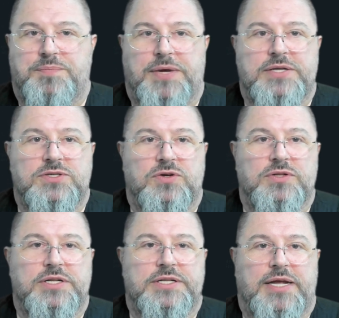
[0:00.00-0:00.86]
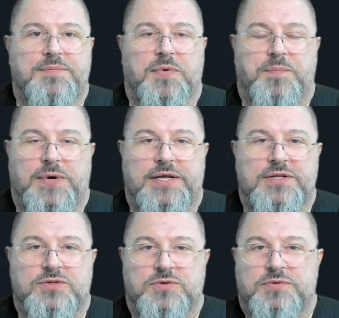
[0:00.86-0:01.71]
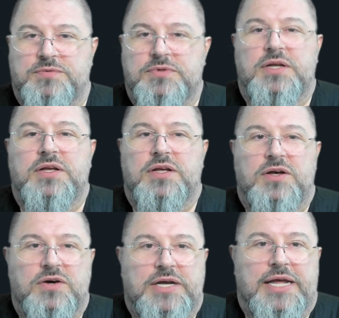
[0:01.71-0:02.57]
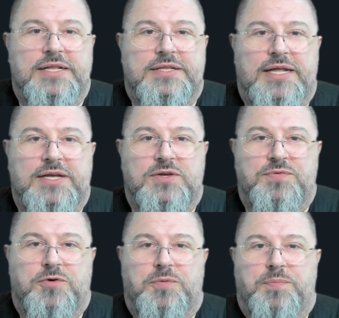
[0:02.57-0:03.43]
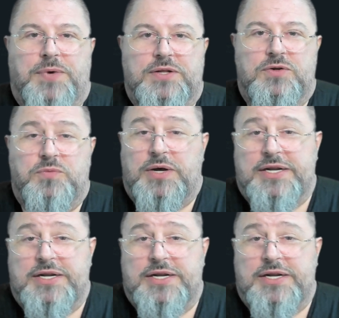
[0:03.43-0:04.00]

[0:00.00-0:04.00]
on the type of plane too. Okay, thank you for Pandor1.